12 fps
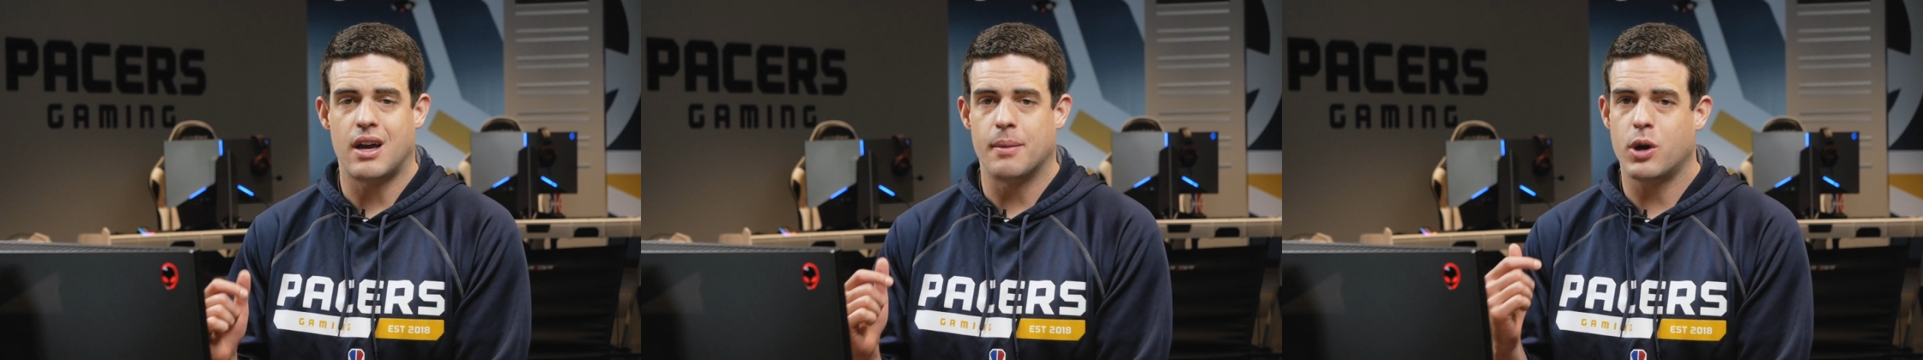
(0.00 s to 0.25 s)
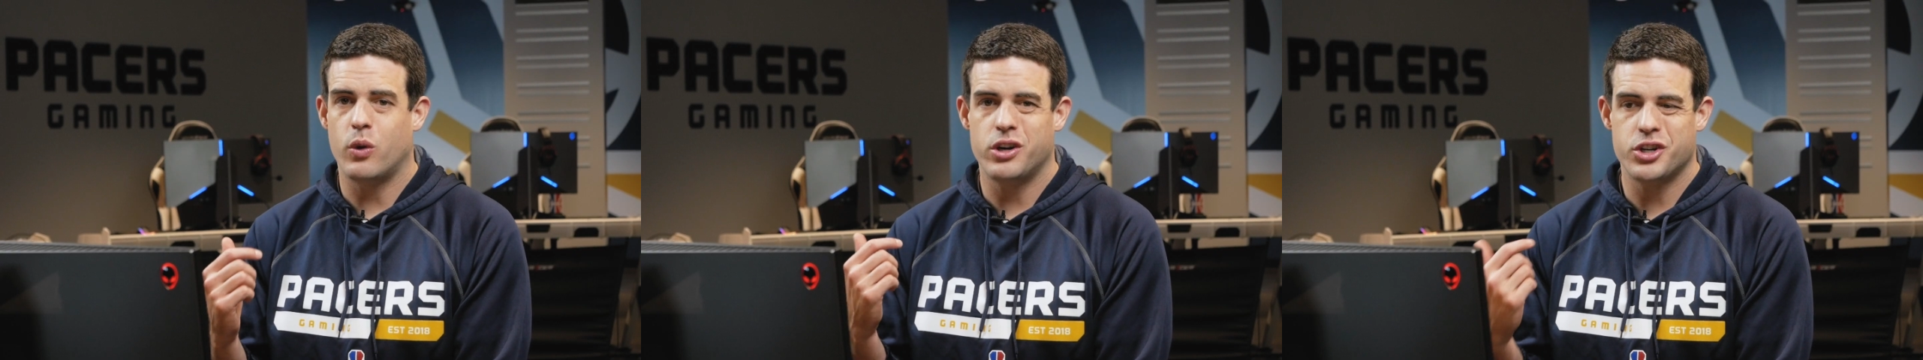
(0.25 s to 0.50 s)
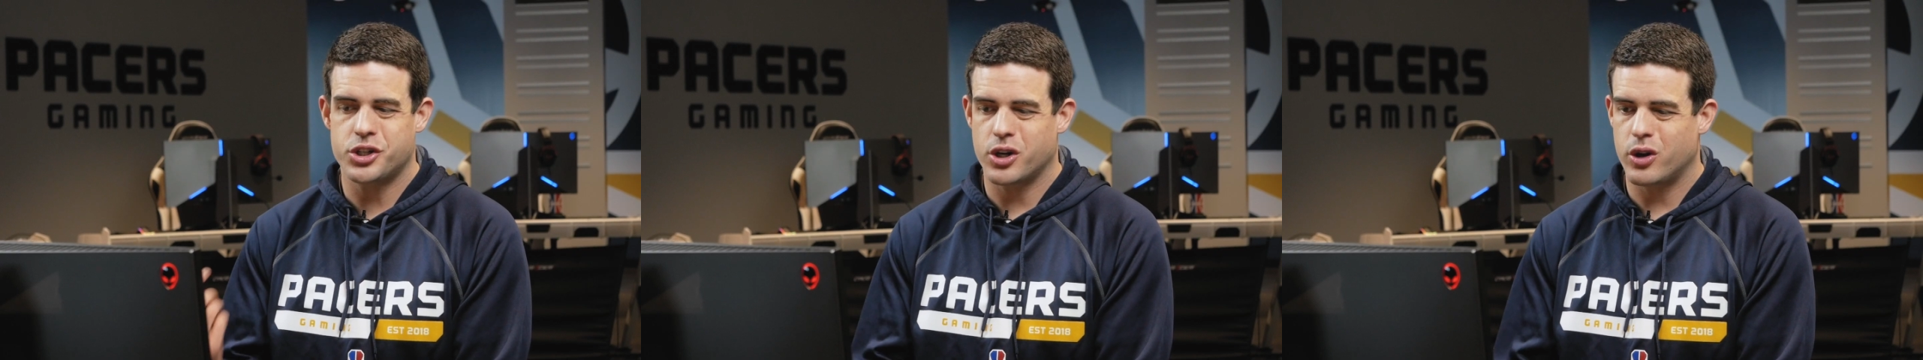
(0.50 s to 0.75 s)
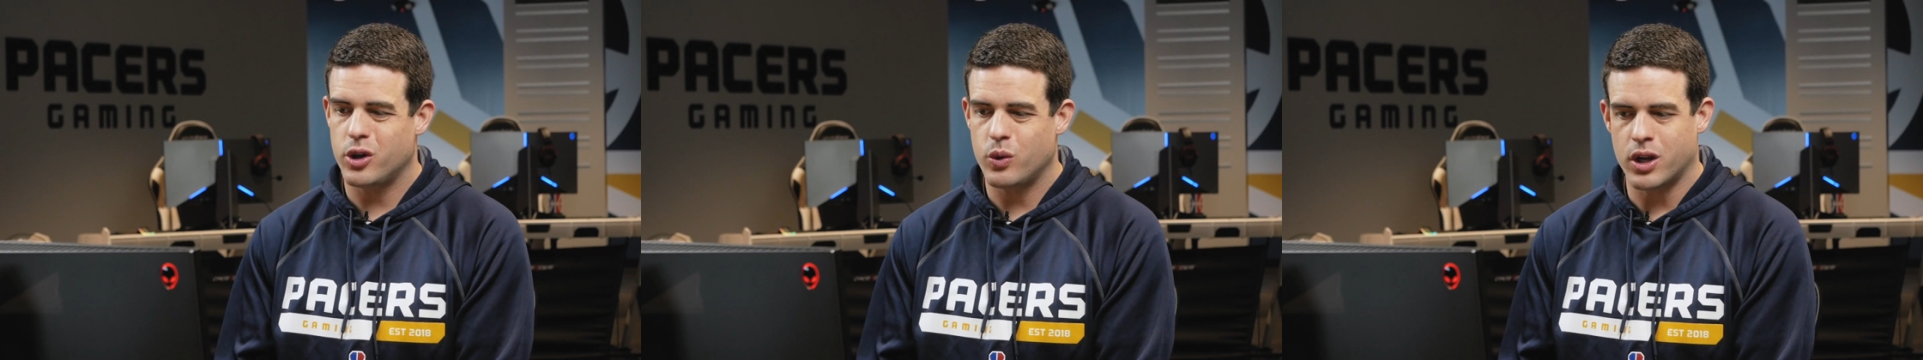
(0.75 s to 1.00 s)
I'm going to
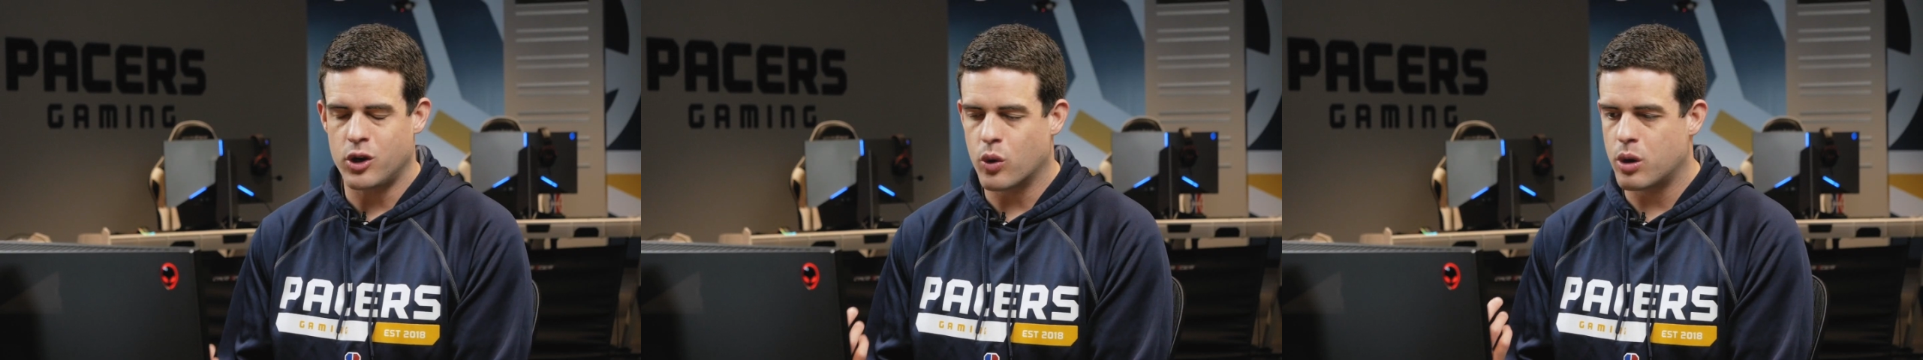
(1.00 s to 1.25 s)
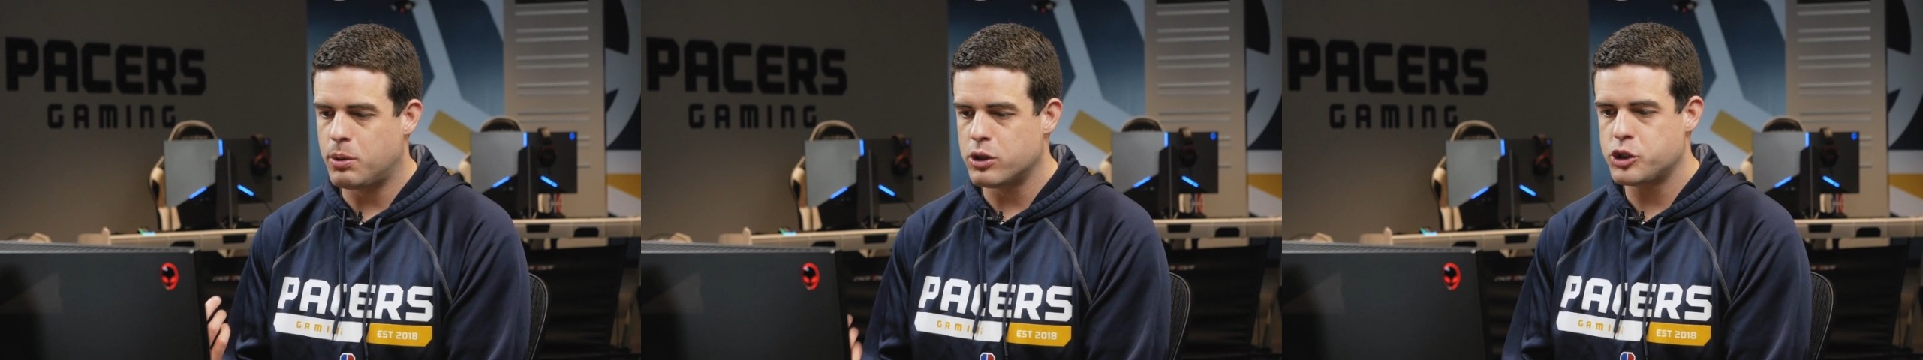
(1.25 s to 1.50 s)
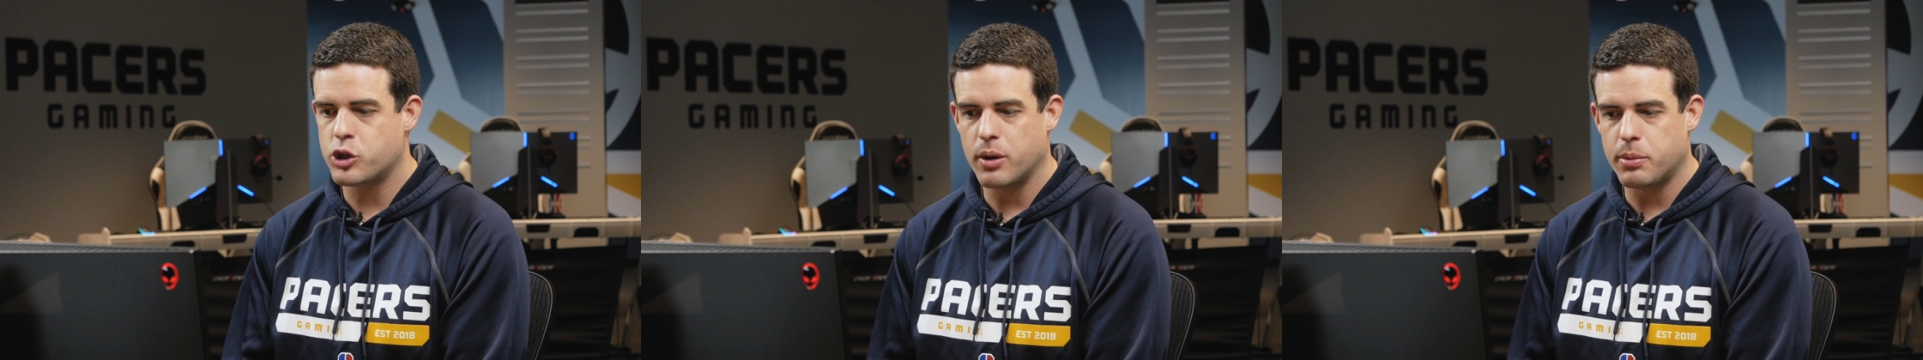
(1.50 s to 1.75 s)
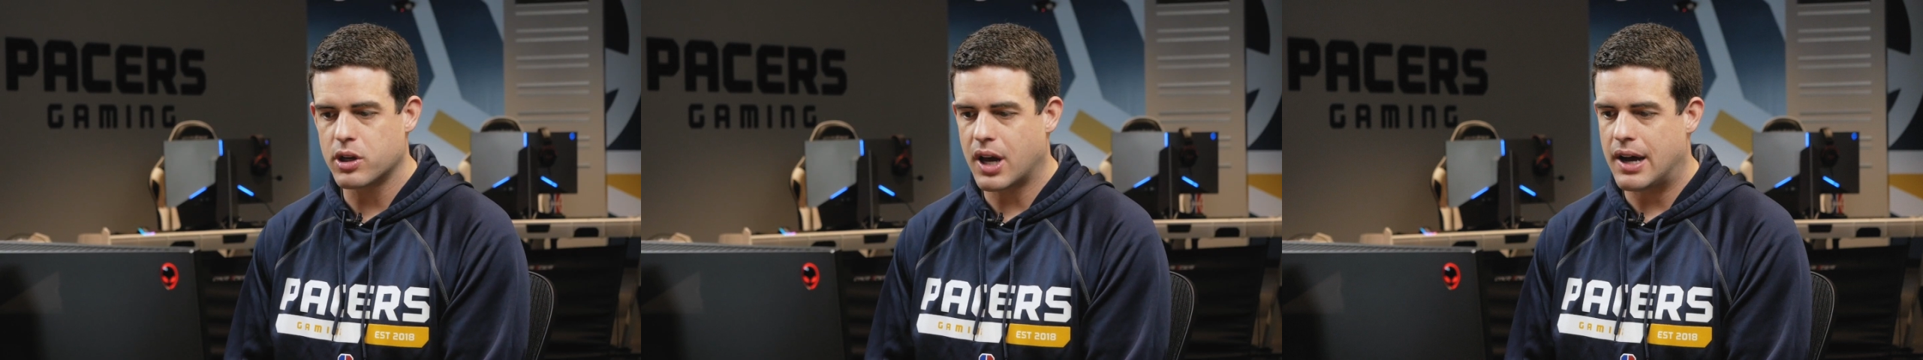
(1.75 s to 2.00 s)
show you a normal
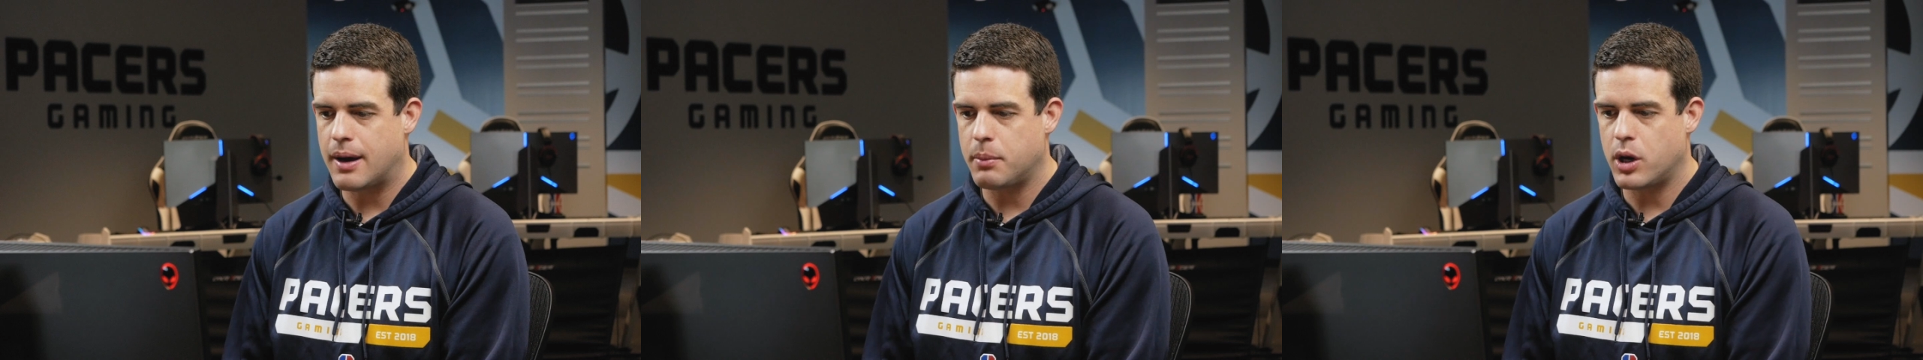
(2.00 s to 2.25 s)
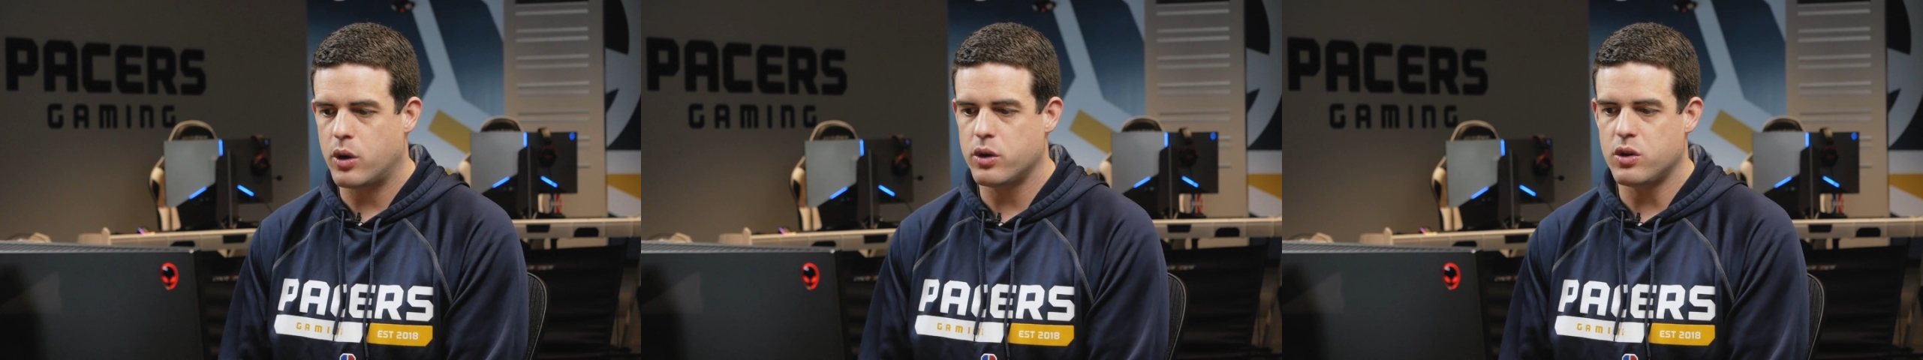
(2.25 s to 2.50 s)
dribble combo